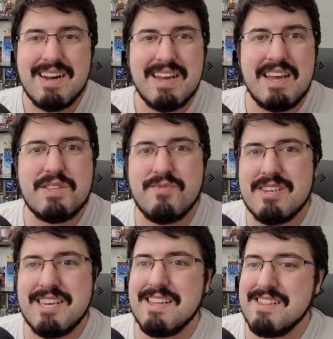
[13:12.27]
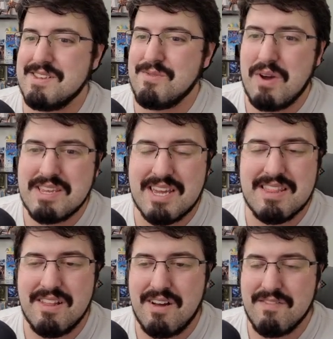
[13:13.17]
It's ridiculous in ways I
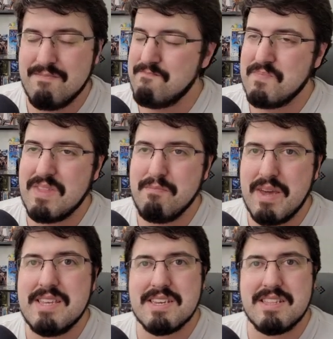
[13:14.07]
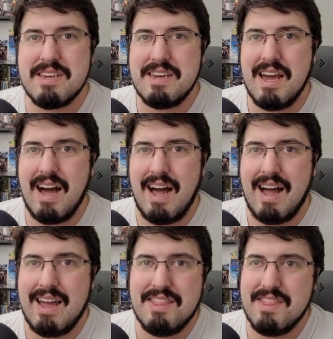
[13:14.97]
love. Basically,
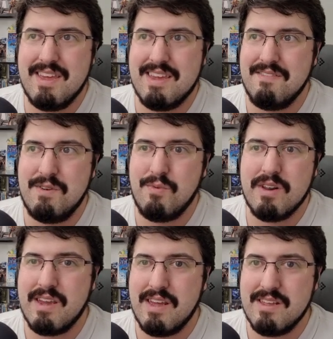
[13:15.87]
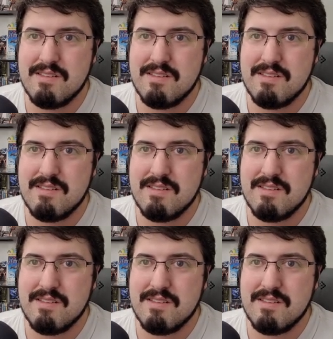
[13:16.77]
I think if you want to get into